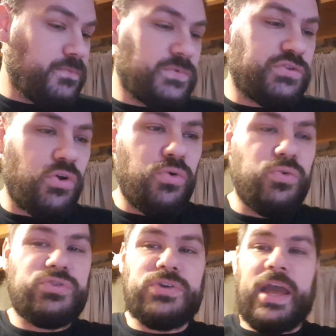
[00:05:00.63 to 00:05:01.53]

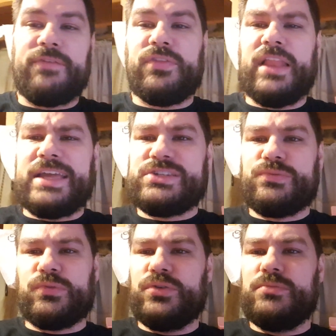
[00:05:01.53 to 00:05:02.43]
So to have less
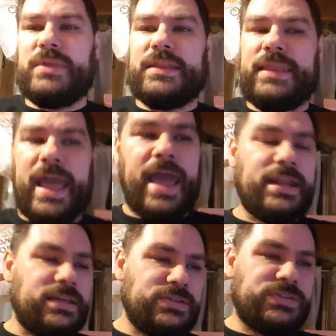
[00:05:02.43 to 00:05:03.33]
room than
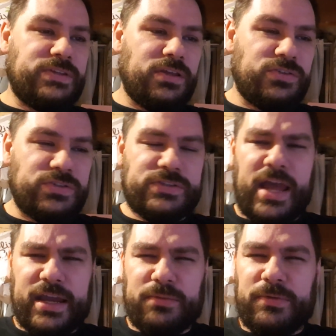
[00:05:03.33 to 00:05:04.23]
that is just
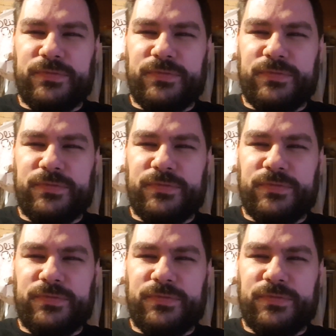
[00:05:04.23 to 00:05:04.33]
not going to be